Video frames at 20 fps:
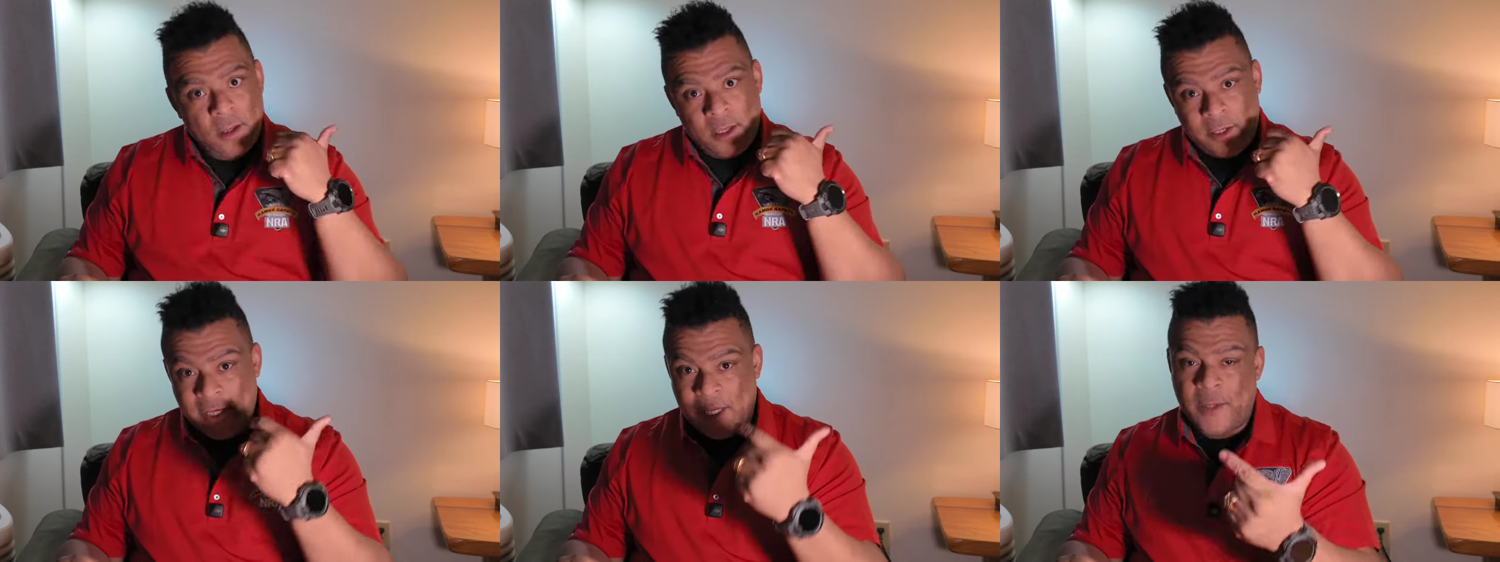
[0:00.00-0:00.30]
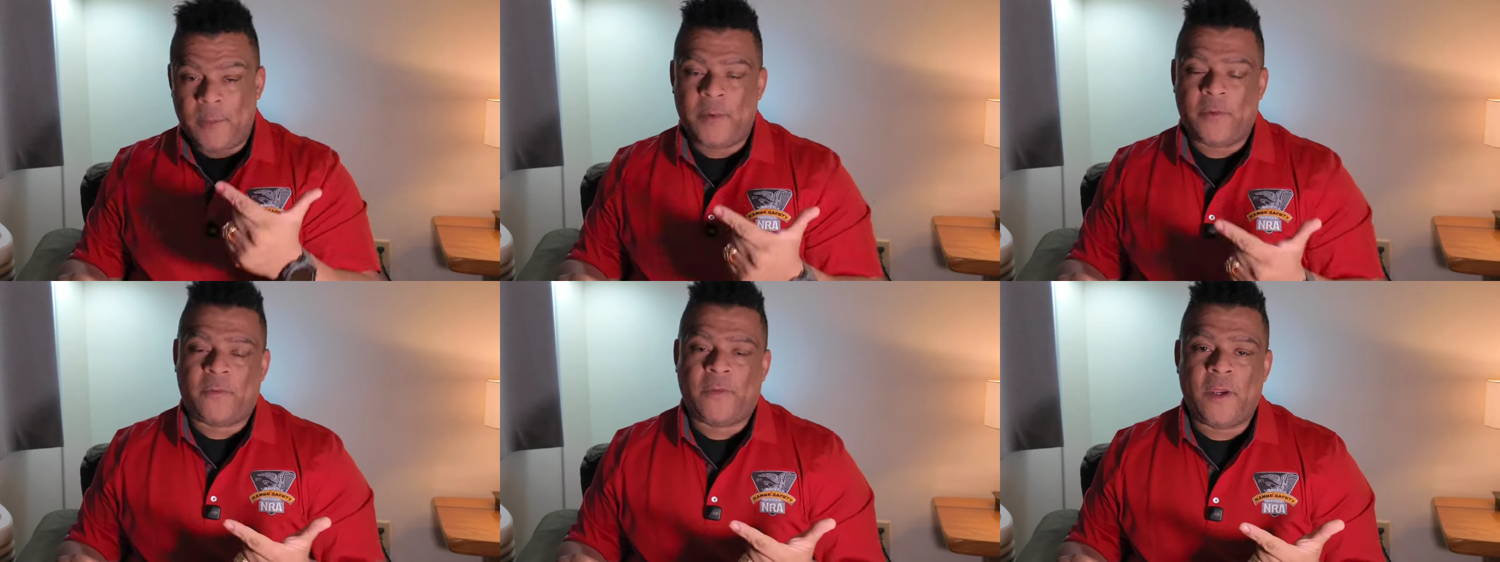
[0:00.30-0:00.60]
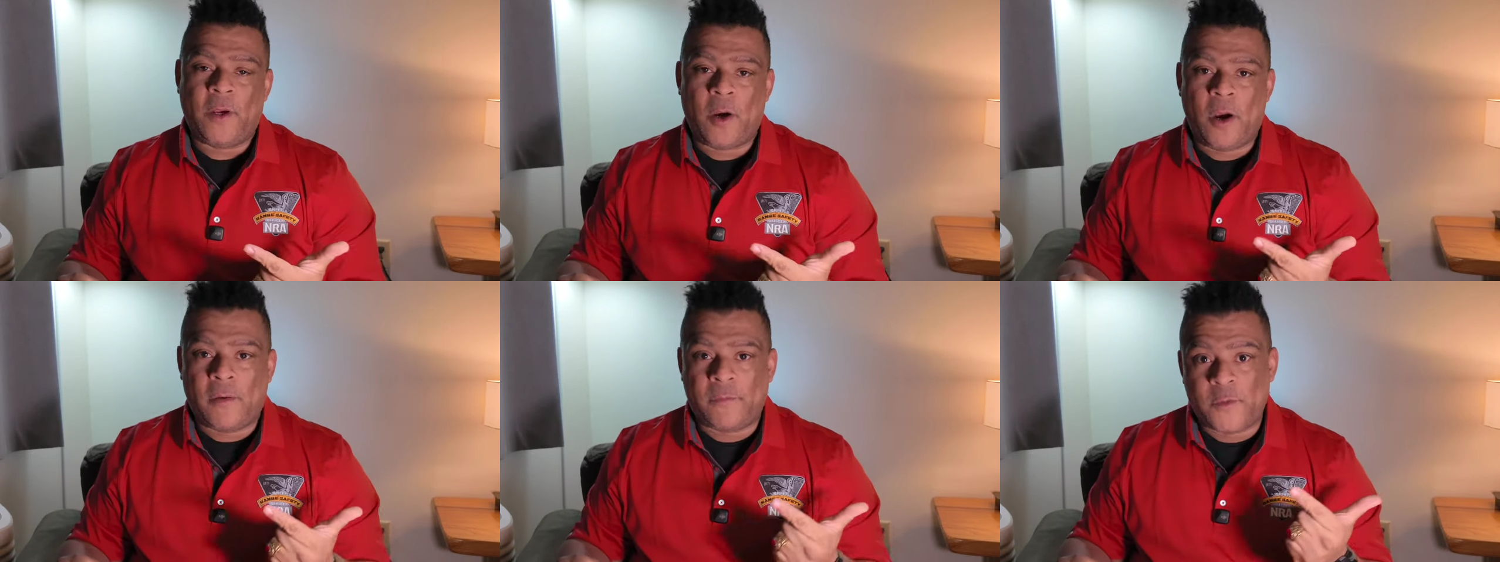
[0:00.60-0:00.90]
You keep your
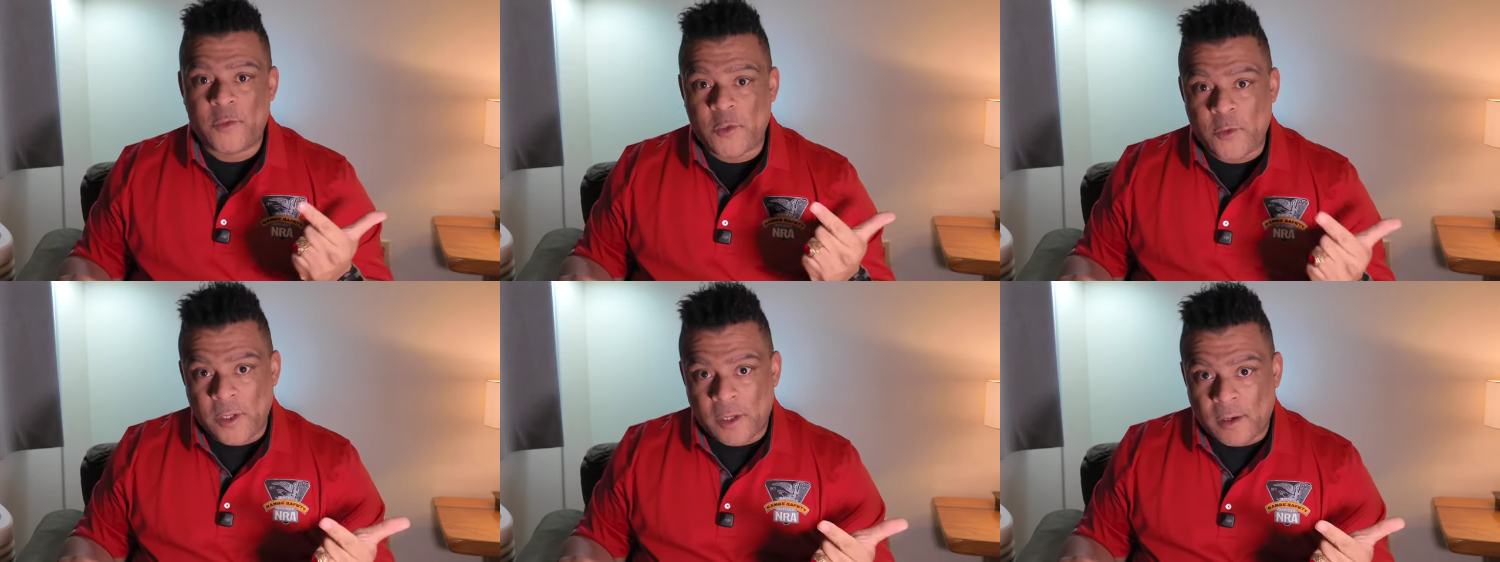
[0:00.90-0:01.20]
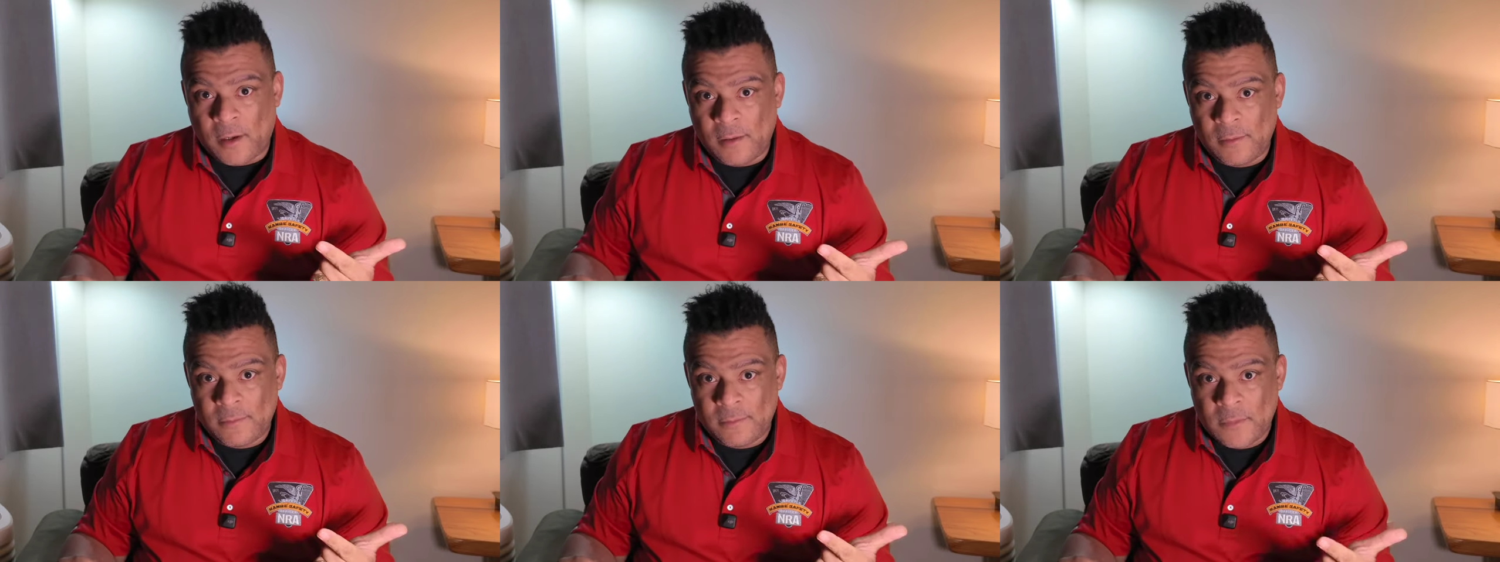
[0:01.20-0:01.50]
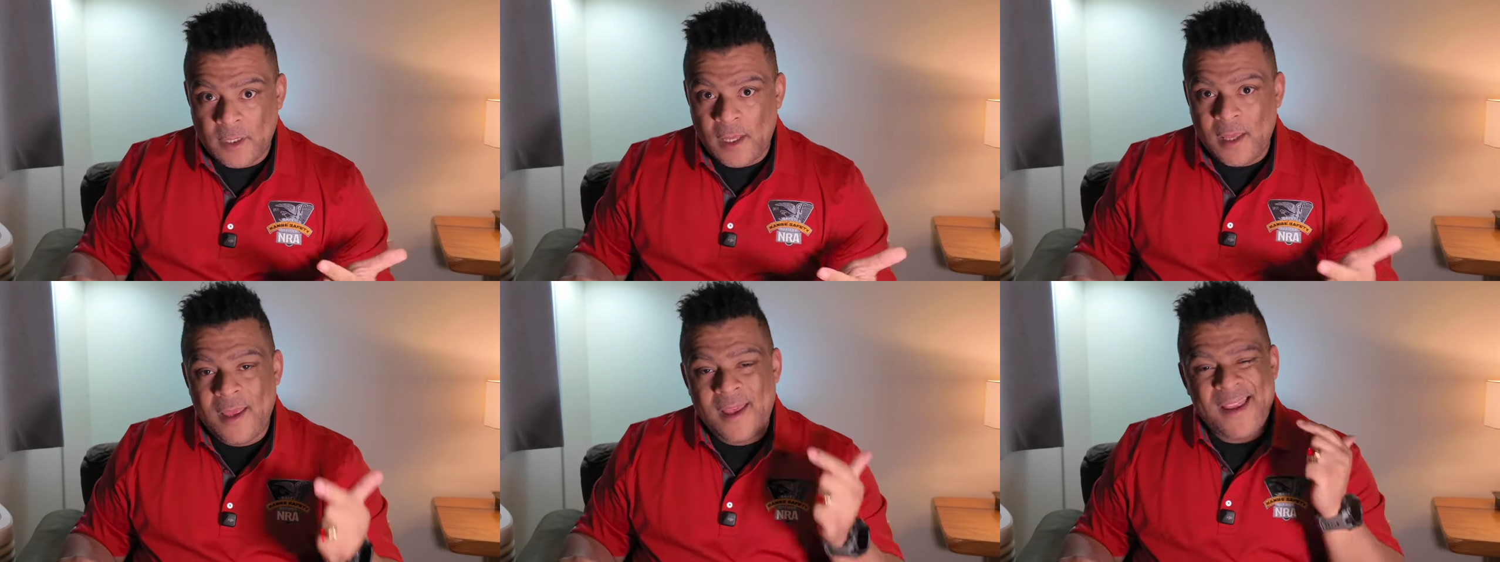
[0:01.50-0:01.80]
finger off the trigger.
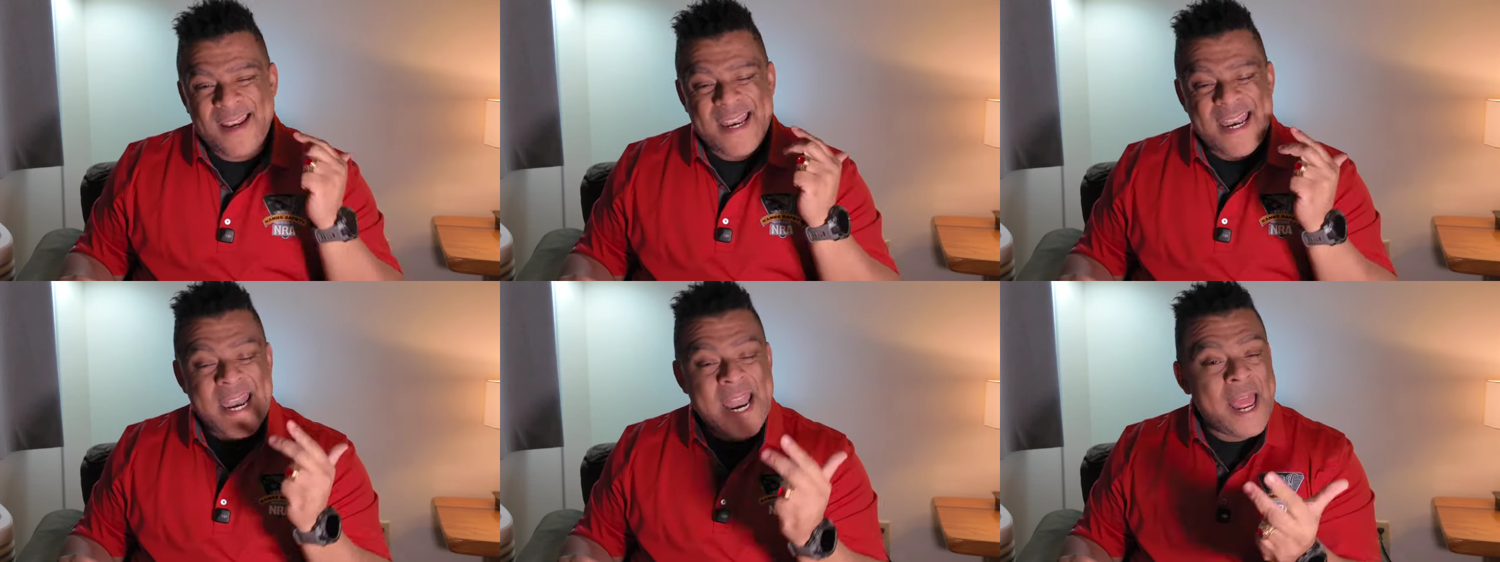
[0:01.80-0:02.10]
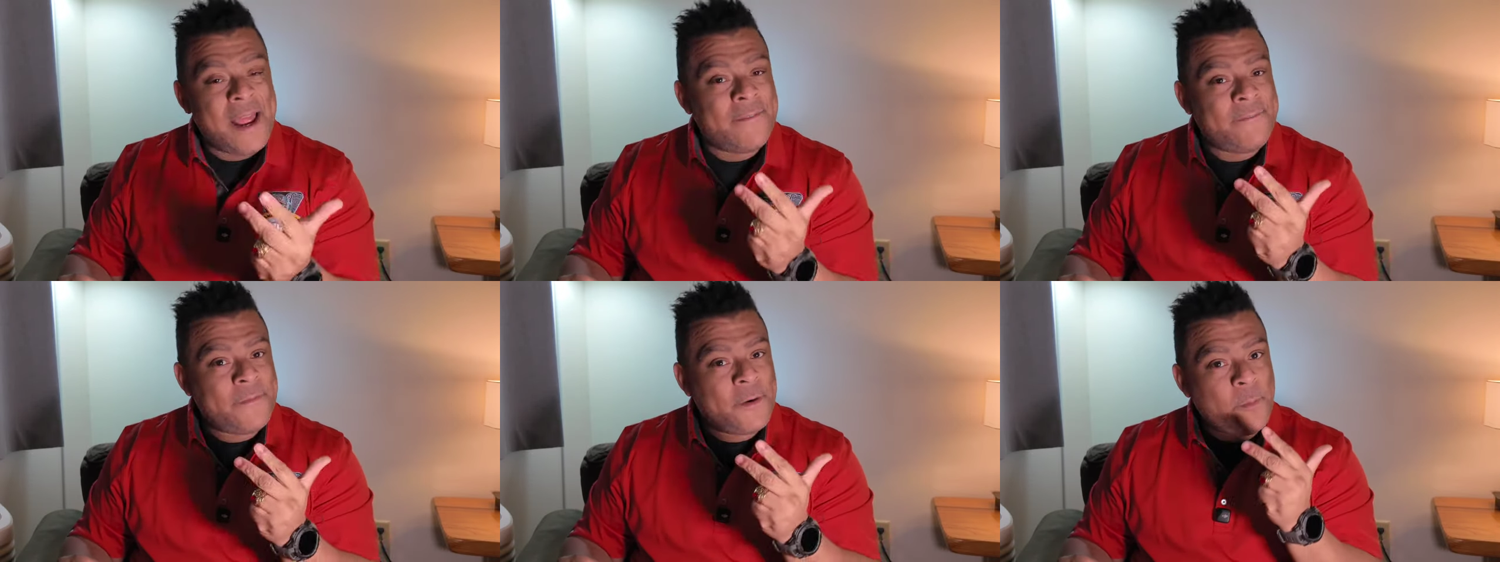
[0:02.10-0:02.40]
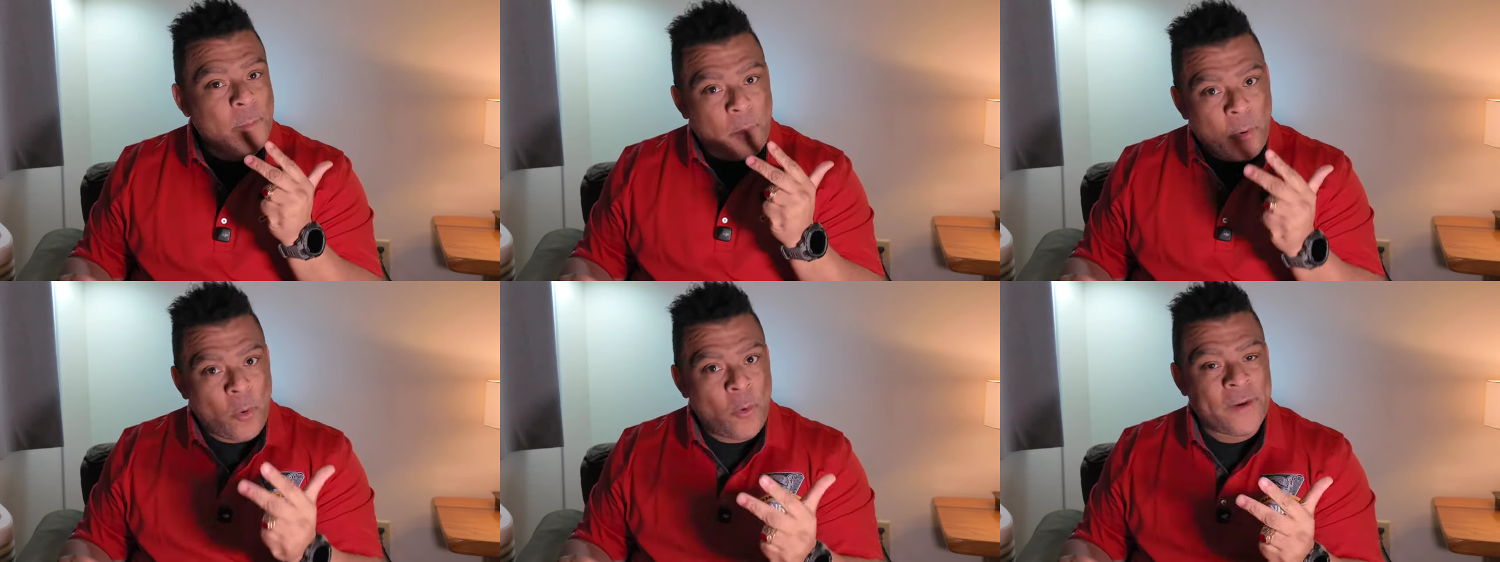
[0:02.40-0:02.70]

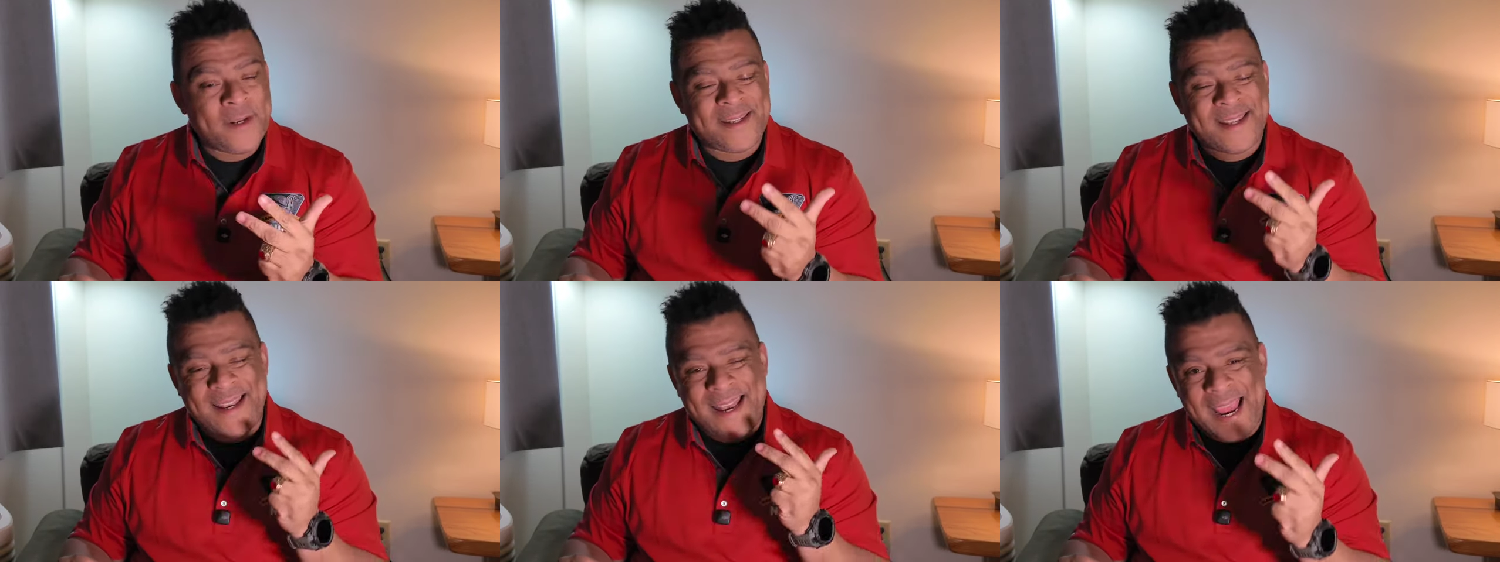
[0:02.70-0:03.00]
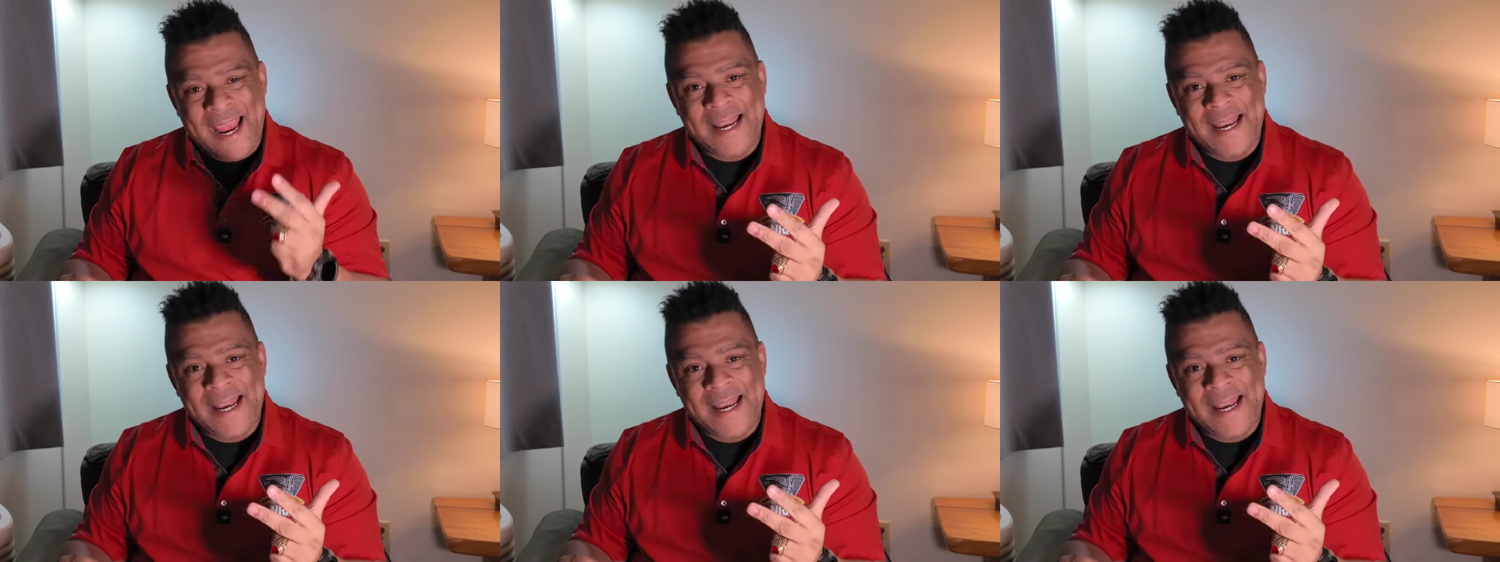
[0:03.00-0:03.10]
Never point at